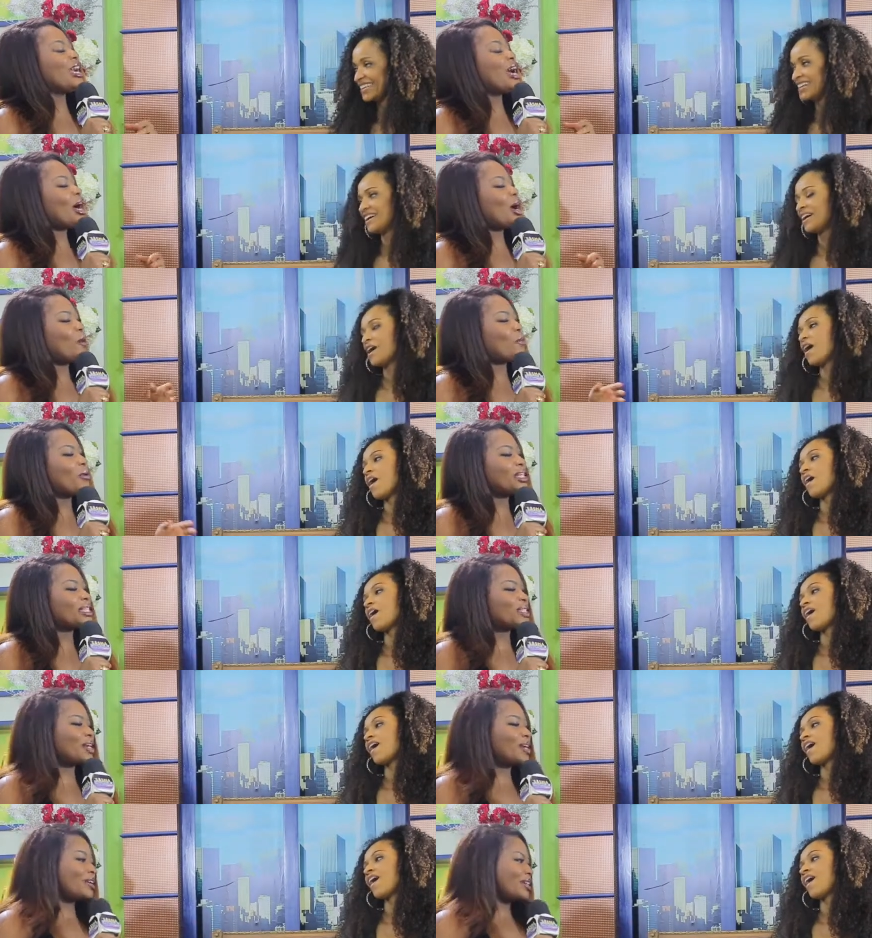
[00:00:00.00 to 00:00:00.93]
Speaker 1: Uh,
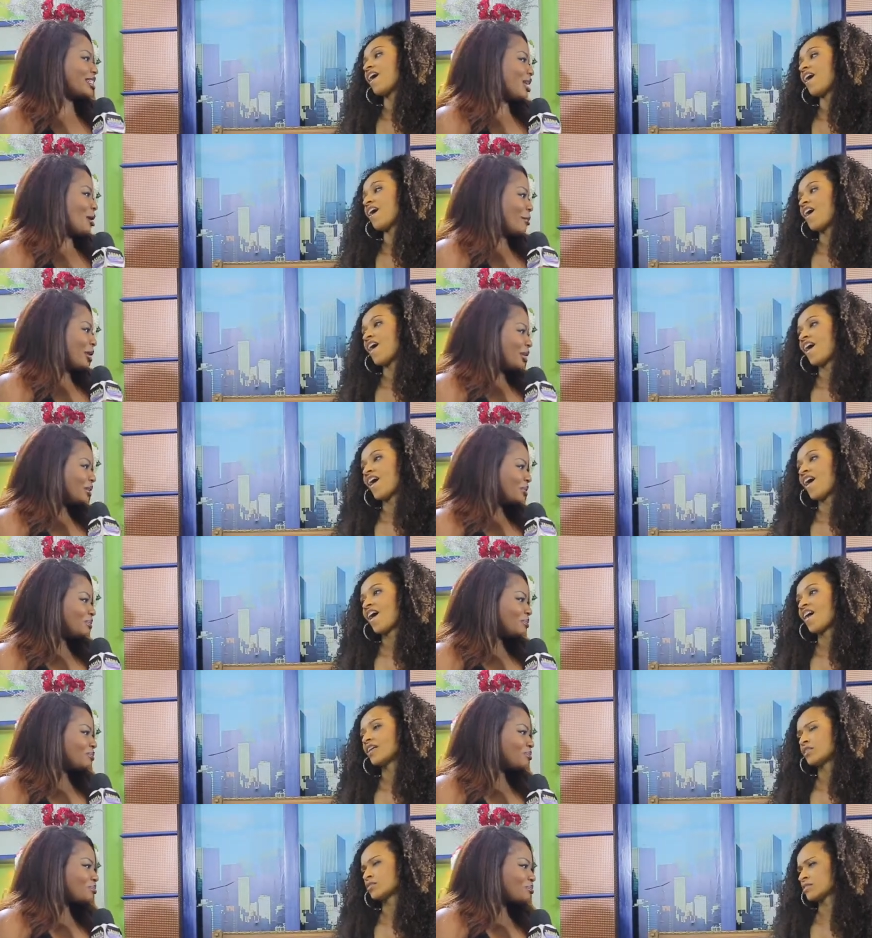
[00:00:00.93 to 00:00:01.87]
winter or summer?
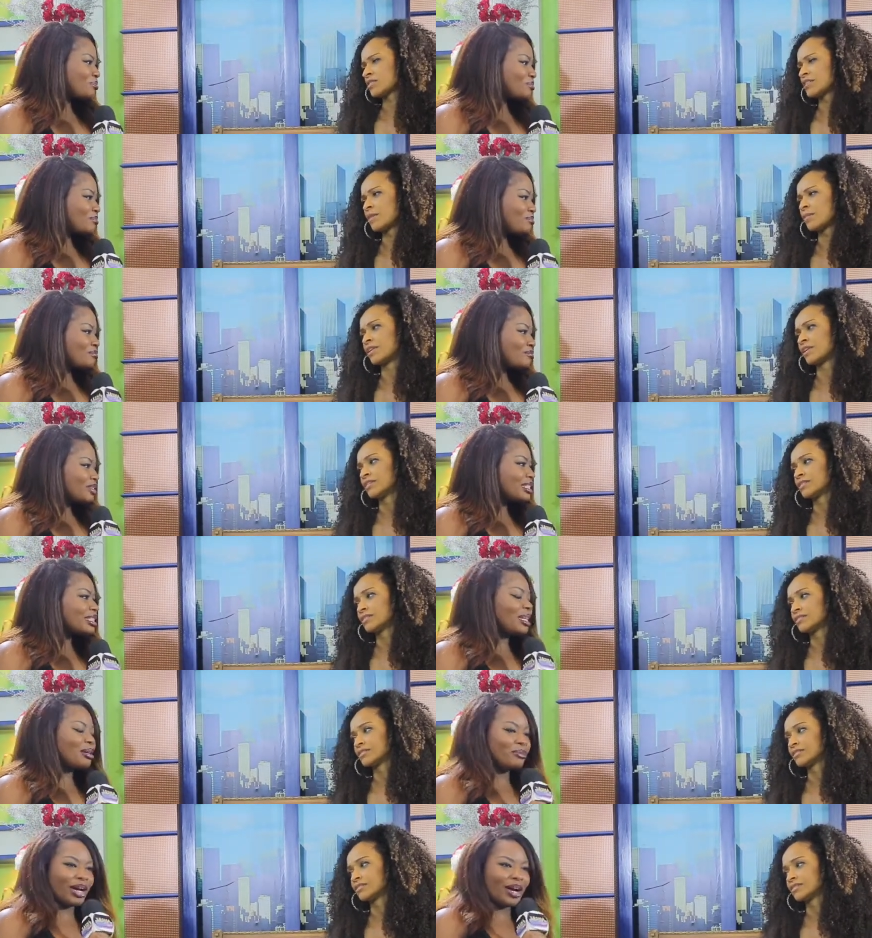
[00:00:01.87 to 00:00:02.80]
Speaker 2: Oh, summer.
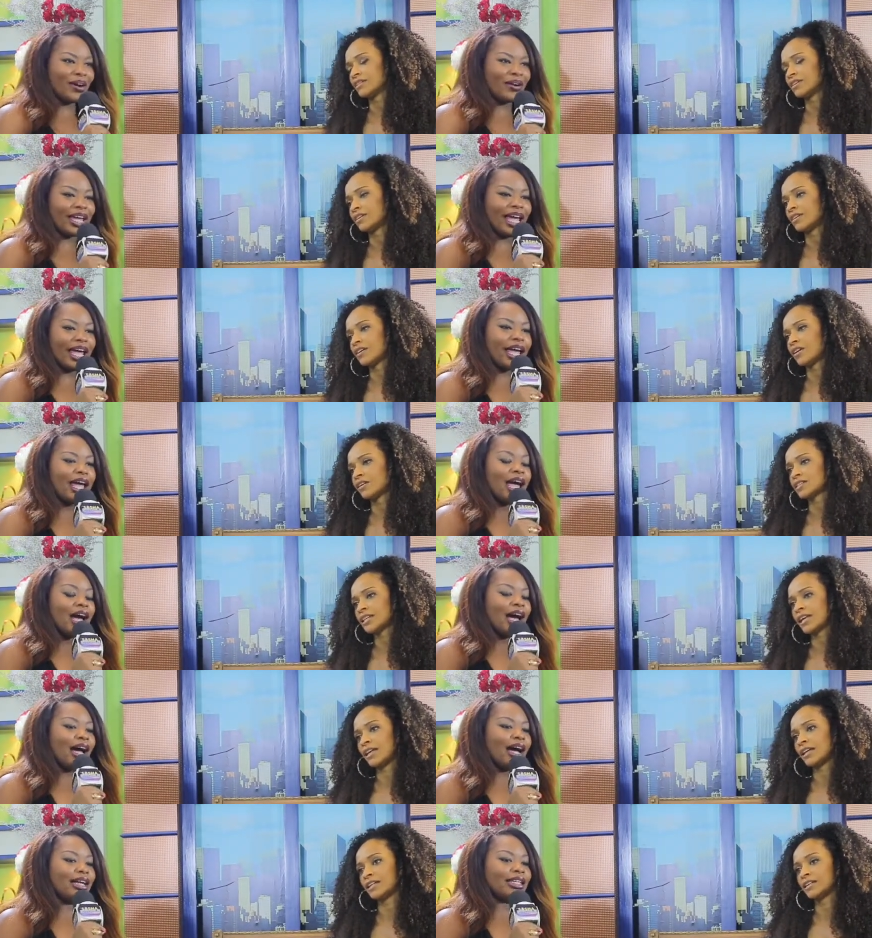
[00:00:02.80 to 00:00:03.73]
Speaker 1: Summer. Okay. All uh,
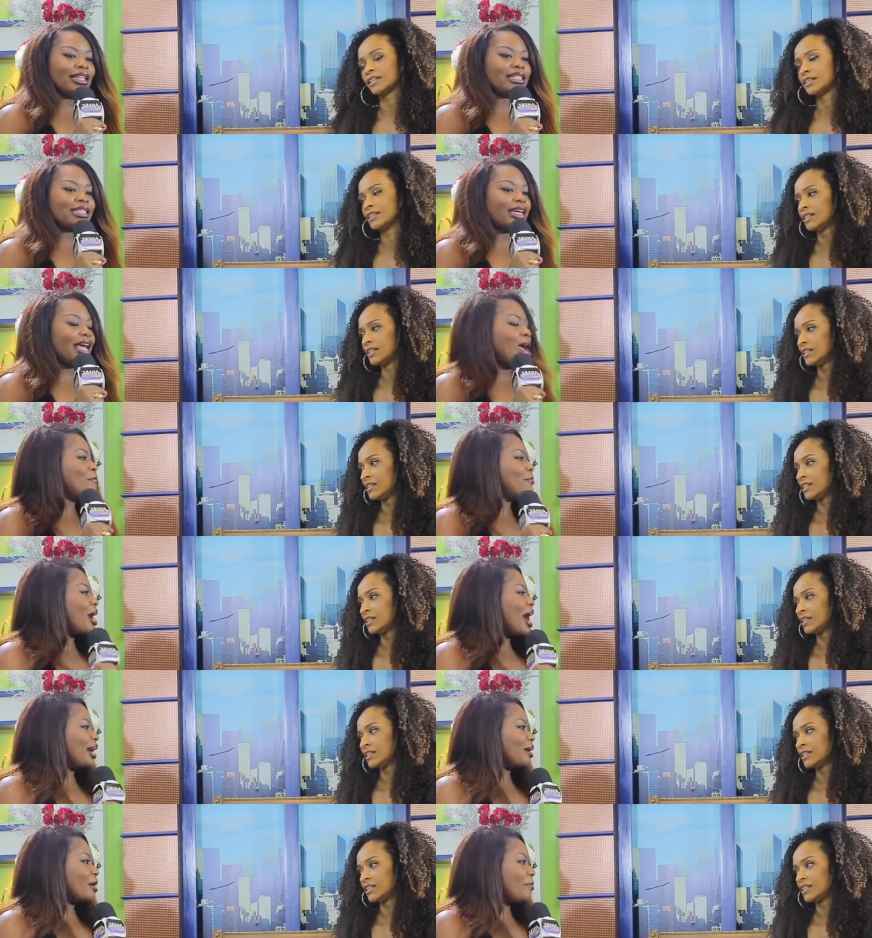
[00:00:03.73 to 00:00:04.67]
day. Uh, let's see.
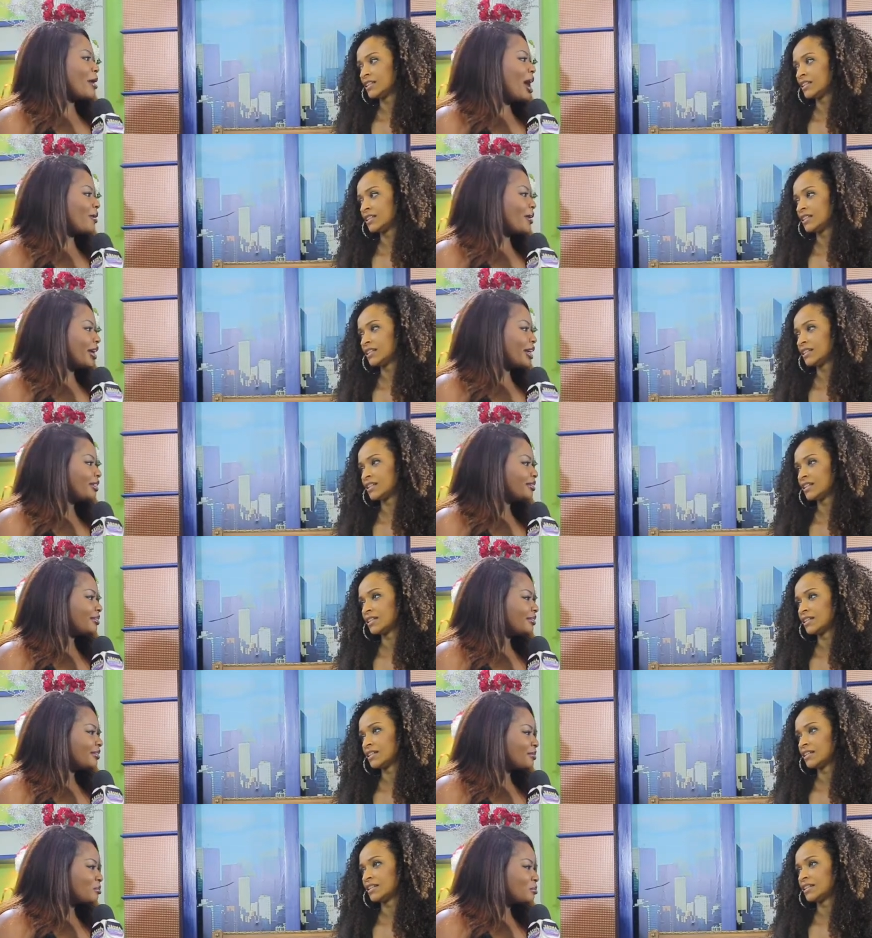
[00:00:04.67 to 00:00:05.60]
Empire or power?
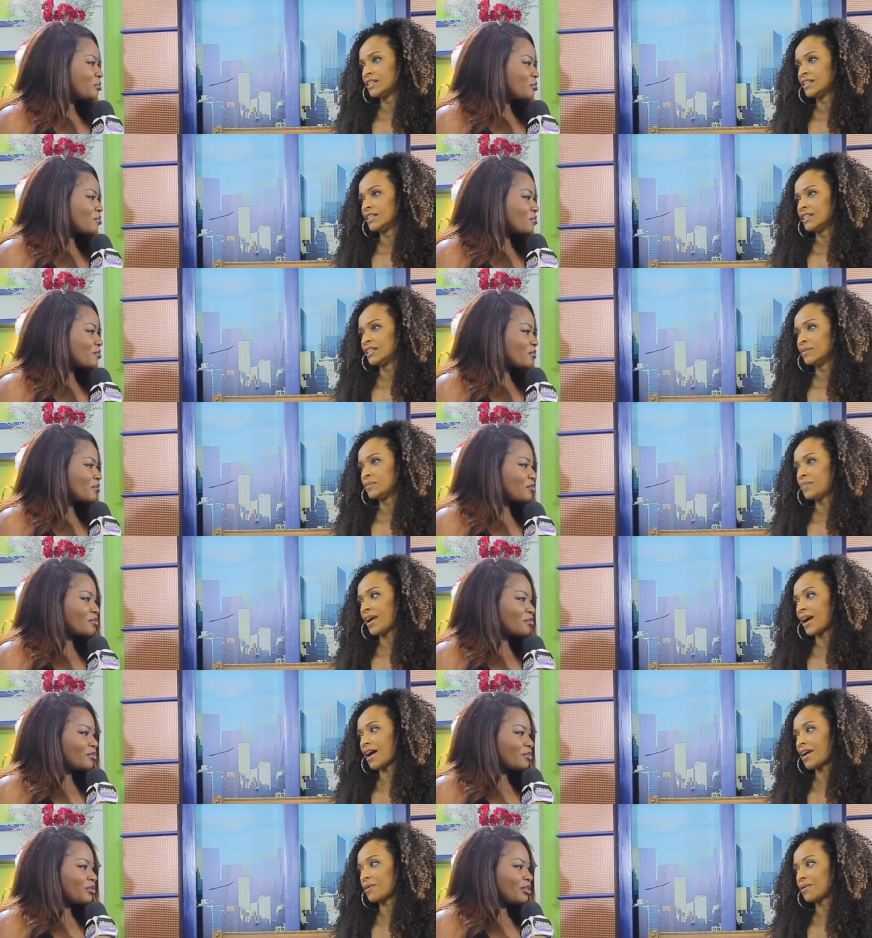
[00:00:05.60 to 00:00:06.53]

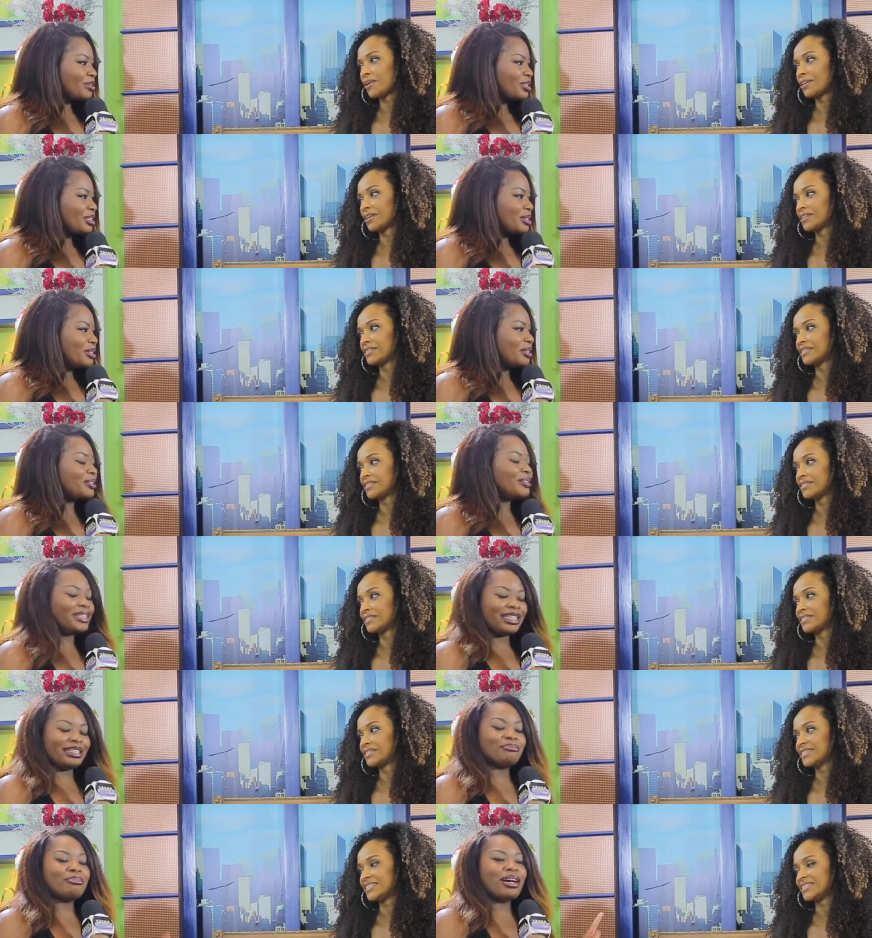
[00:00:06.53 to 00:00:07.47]
Speaker 2: Power. Oh
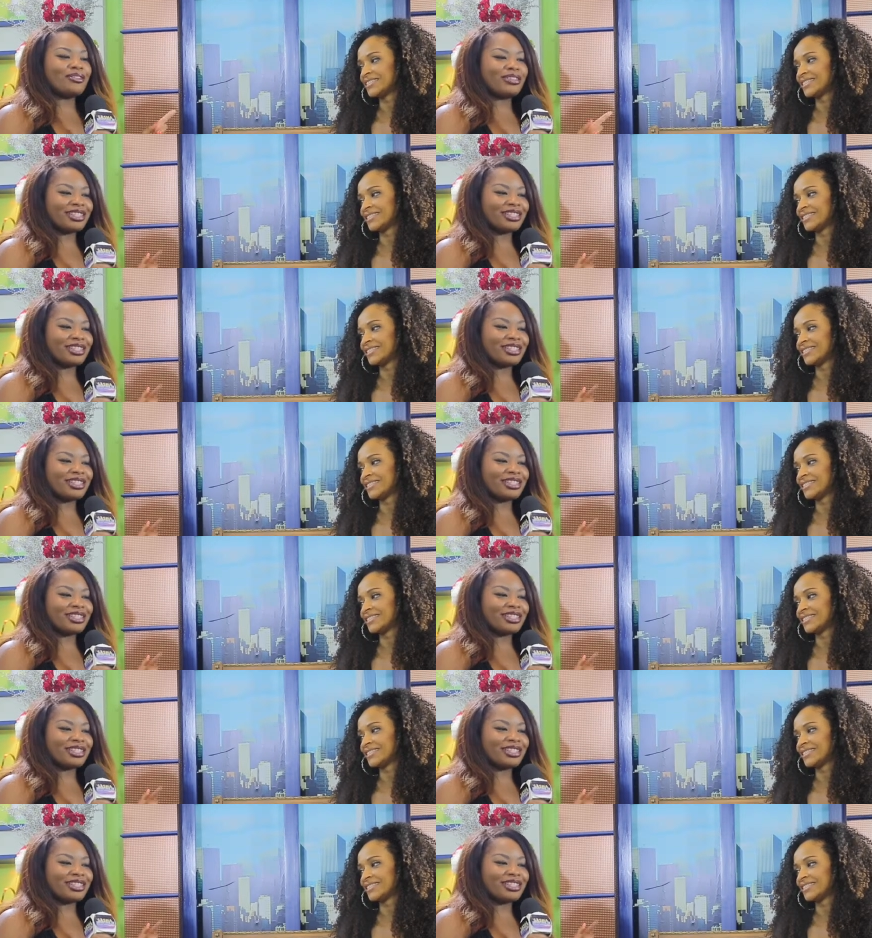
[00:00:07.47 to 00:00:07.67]
yeah, power's